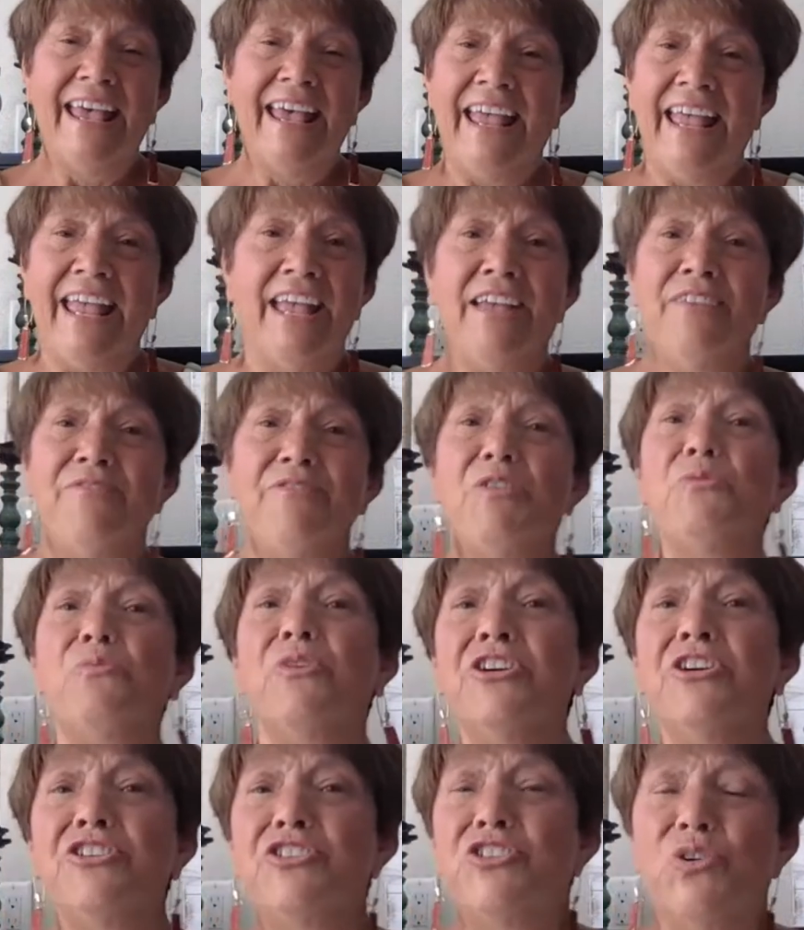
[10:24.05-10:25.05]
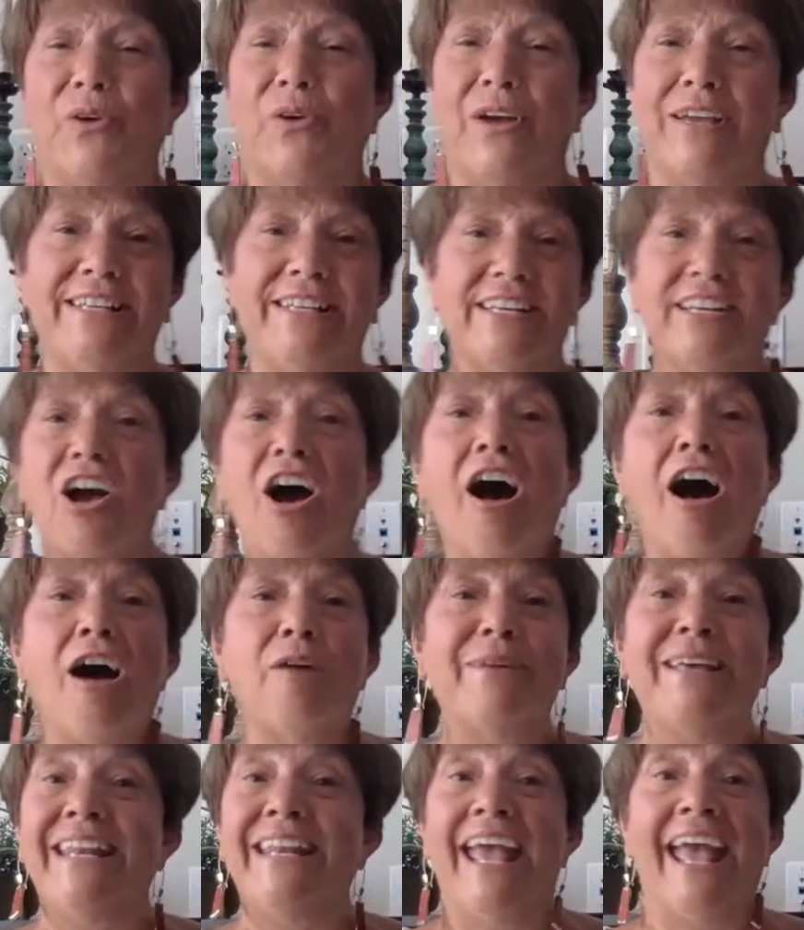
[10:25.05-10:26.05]
If you weren't joined in
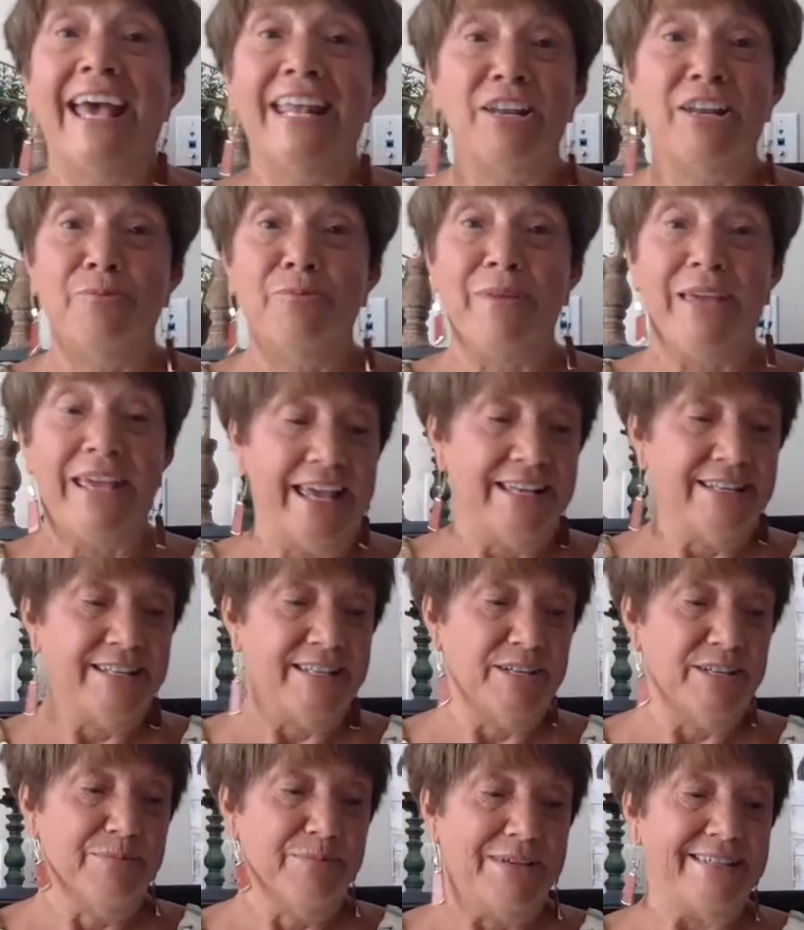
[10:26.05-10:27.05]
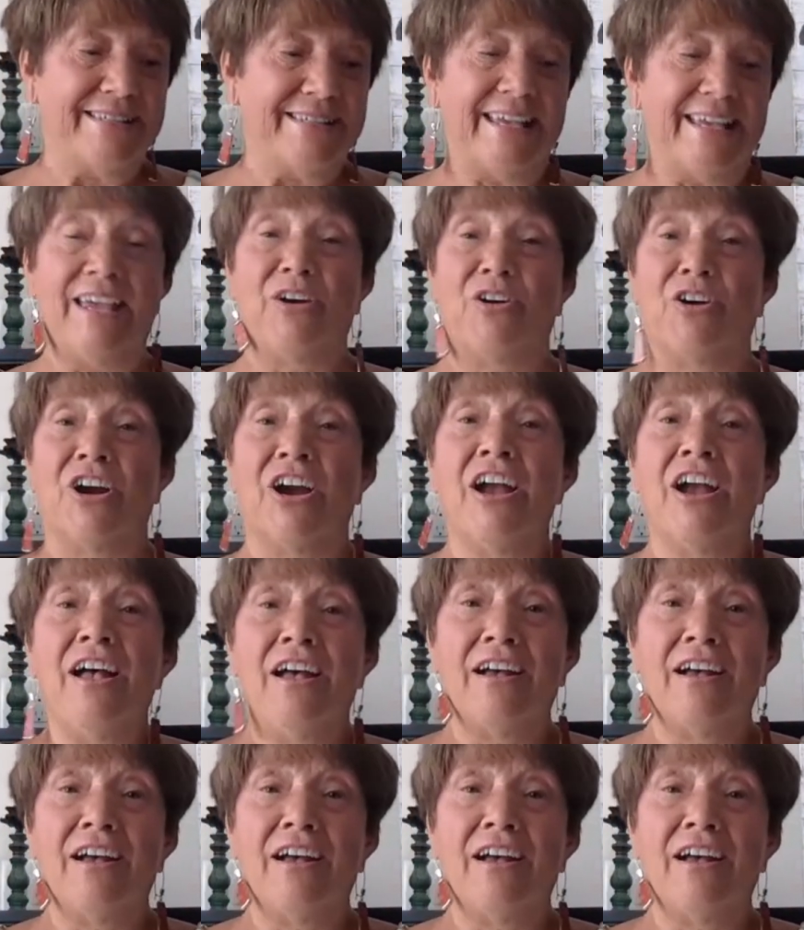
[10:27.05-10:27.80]
common enemy intimacy or